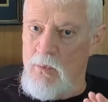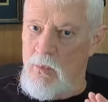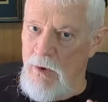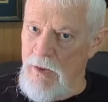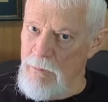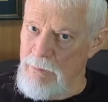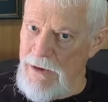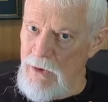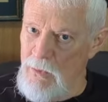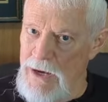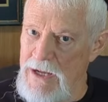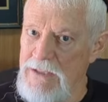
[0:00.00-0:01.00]
One of the better
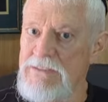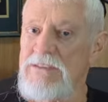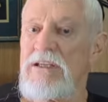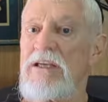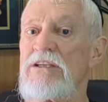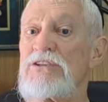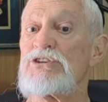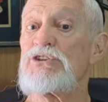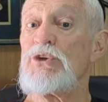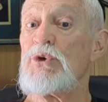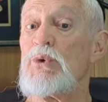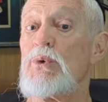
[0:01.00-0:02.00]
ways is
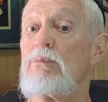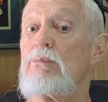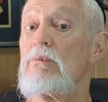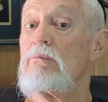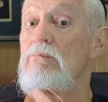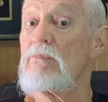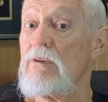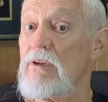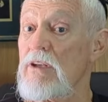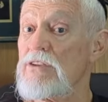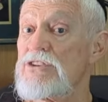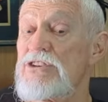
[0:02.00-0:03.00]
to
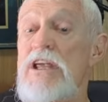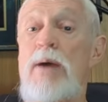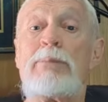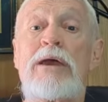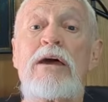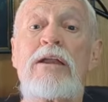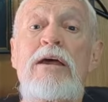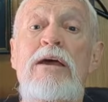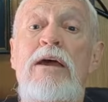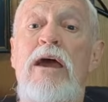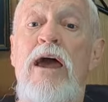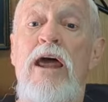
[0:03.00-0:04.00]
step in
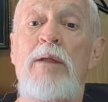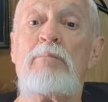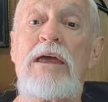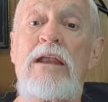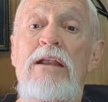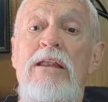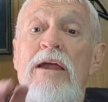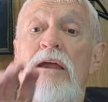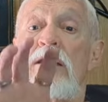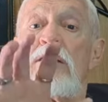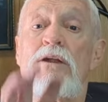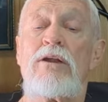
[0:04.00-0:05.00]
and immediately
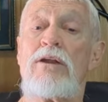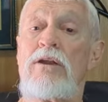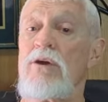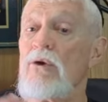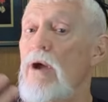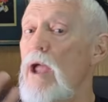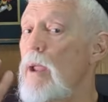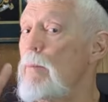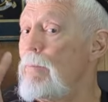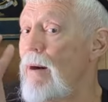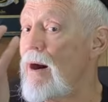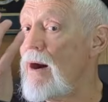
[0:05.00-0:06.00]
do a
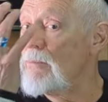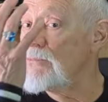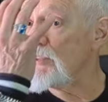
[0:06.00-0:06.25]
palm